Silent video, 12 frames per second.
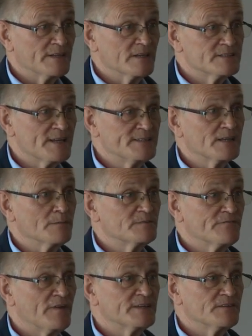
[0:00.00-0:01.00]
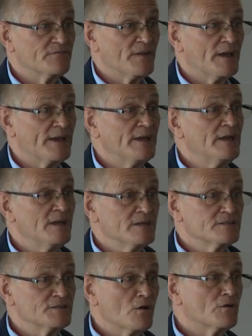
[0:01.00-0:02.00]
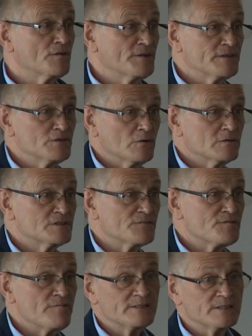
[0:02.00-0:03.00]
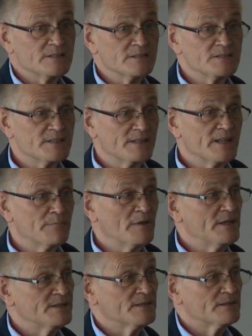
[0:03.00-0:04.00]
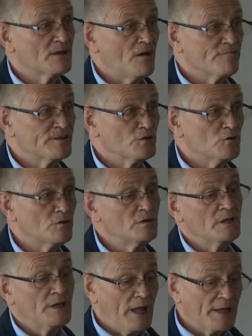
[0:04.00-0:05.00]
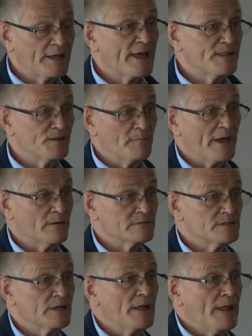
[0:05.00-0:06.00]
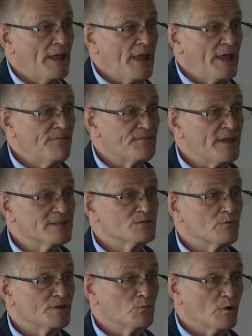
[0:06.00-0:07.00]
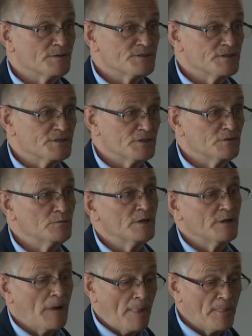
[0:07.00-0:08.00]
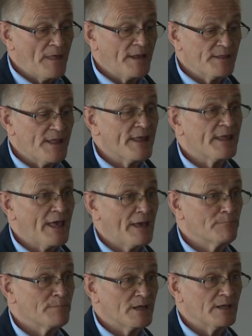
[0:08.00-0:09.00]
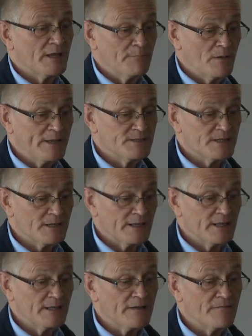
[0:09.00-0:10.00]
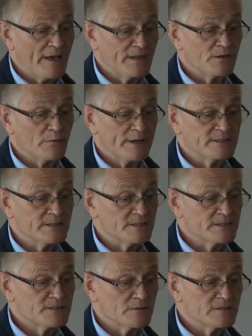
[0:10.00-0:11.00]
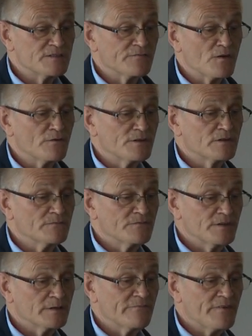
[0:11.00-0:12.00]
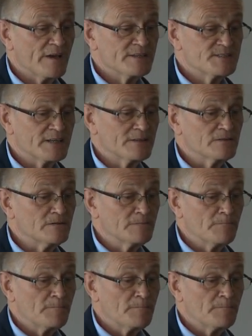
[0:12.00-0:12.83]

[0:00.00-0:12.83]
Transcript: setting up to fight a fire, to knock on the doors of the residents in the immediate corridor and get them out. If that's what you want to do, then they can be immediately evacuated as soon as you've got your confirmed fire signal.